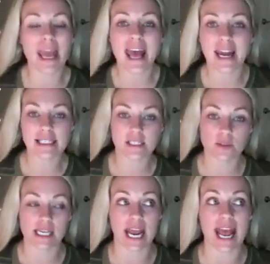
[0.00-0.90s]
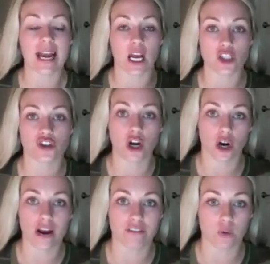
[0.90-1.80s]
And I still did it, and I got stronger
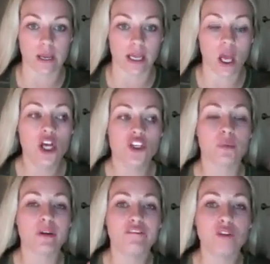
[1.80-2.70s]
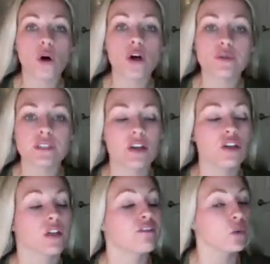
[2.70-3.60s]
every week. So before you tell
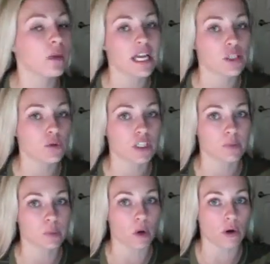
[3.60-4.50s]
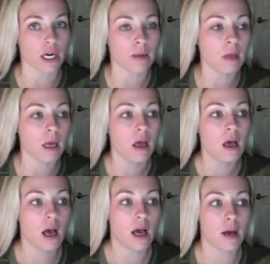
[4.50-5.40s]
yourself you can't do this program,
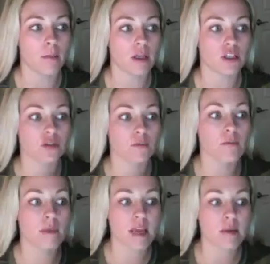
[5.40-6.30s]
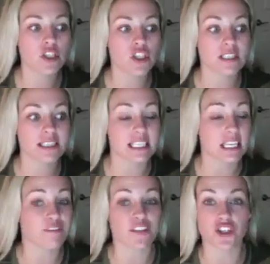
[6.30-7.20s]
maybe just see
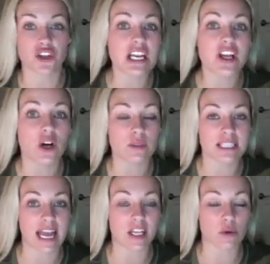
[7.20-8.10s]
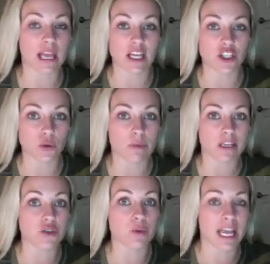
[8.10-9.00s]
if it's your ego saying you can't do it
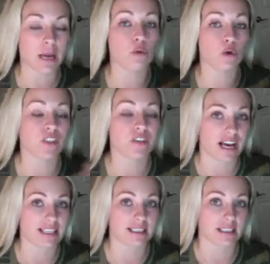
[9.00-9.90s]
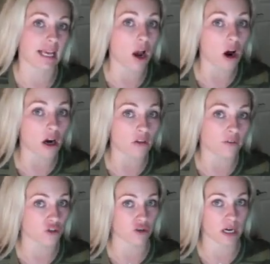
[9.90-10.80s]
because you can't move as fast as they are on the
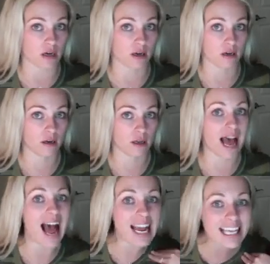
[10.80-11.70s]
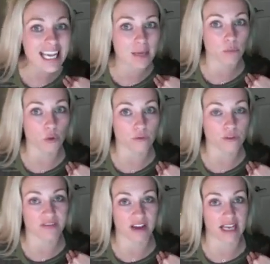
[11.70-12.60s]
screen. I can't move
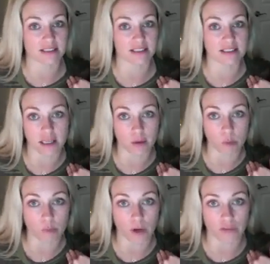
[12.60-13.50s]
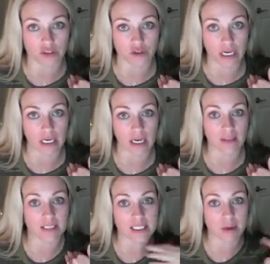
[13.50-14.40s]
as fast as they move on the screen.
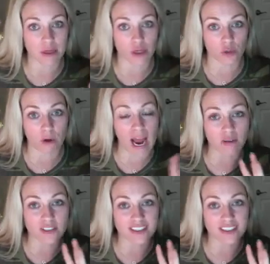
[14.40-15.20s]
And this is my 3rd round.